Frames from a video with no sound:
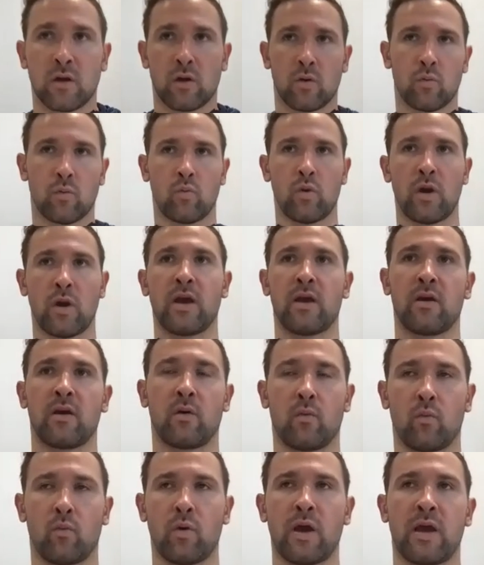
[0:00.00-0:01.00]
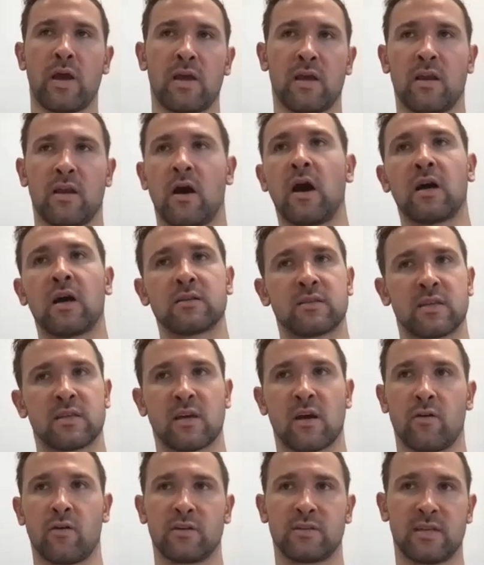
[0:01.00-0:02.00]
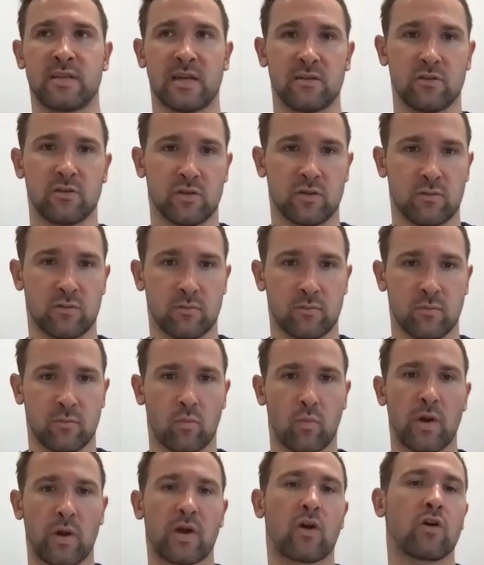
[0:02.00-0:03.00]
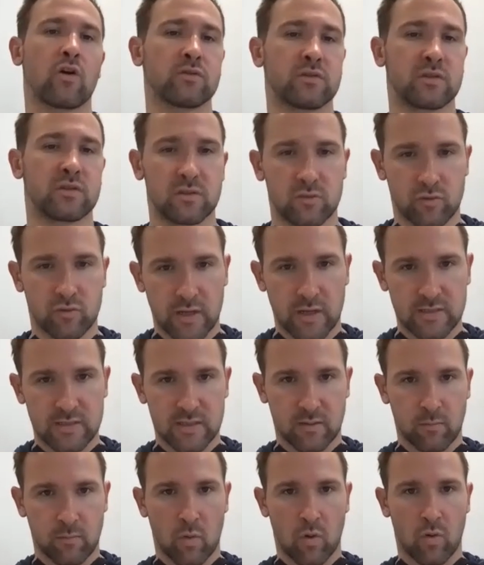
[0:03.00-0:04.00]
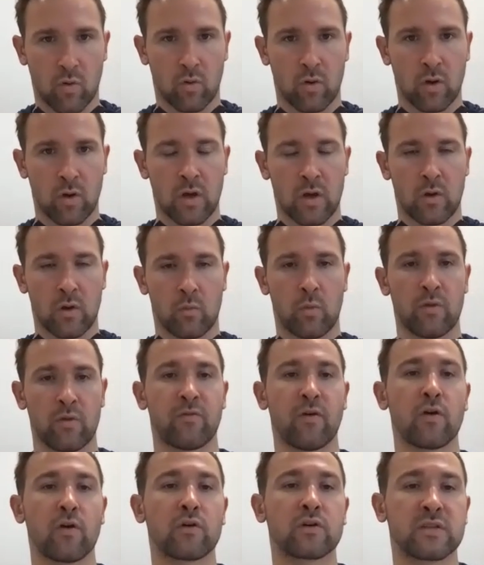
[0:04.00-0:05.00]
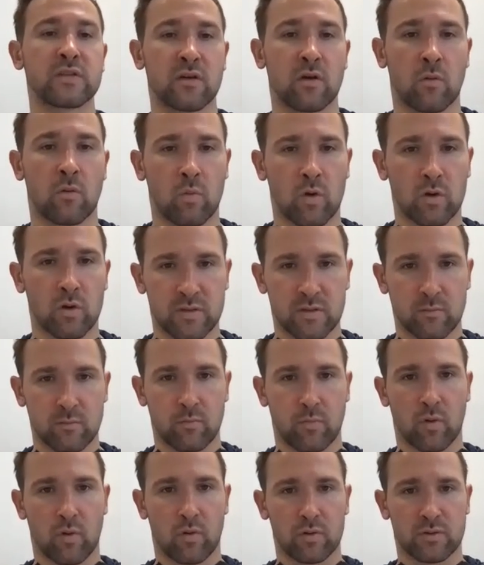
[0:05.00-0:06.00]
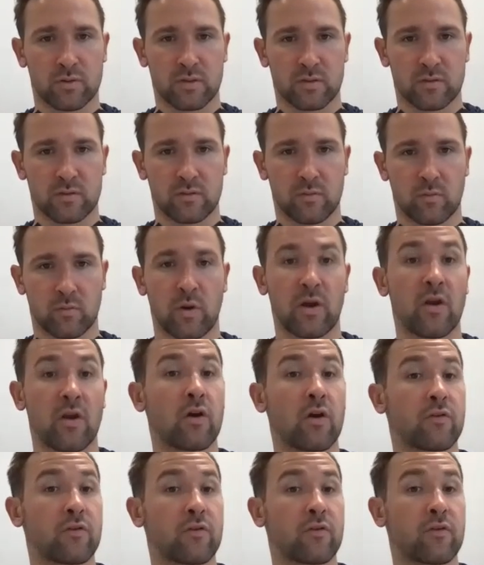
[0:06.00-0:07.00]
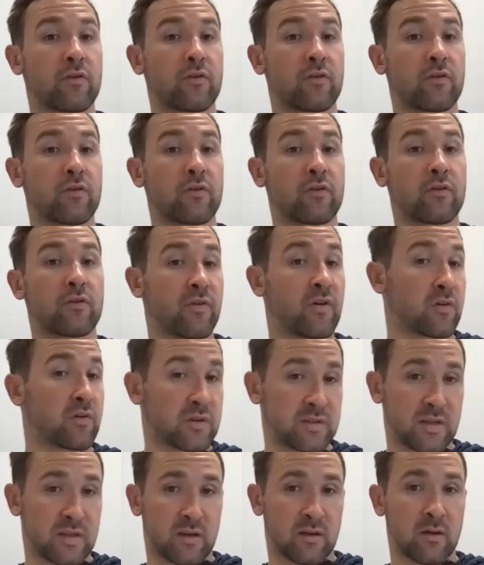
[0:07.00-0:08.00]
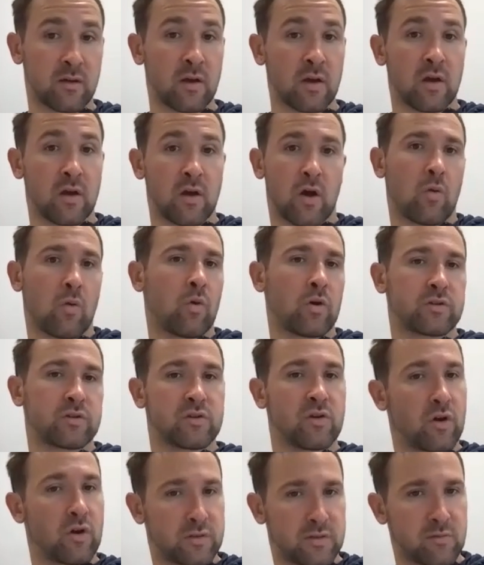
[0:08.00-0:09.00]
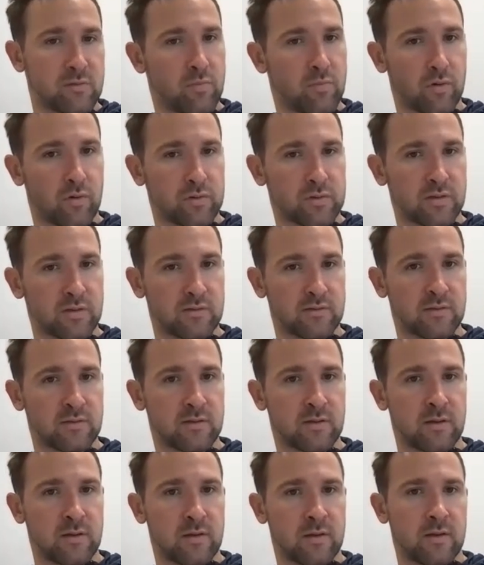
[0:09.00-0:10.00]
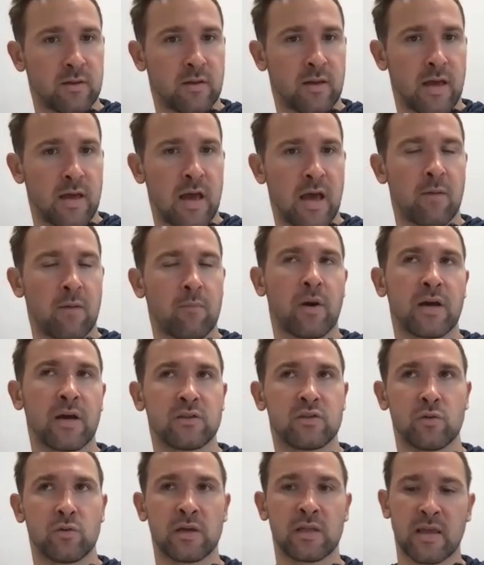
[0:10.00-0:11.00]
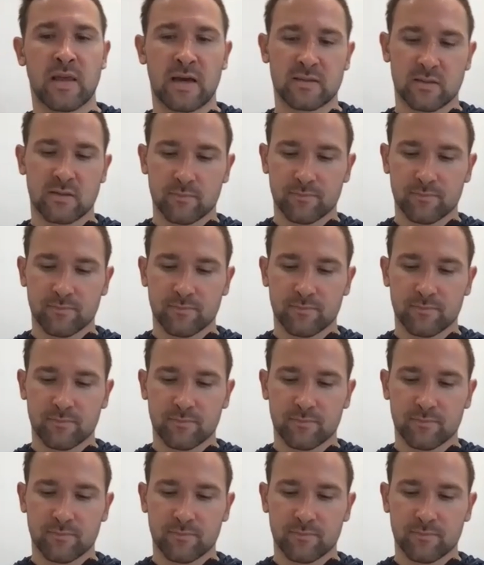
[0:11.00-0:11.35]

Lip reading: we're enhancing our attention. We're concentrating more. We're focusing on what's important. We're not focusing on what's not important. And by doing that,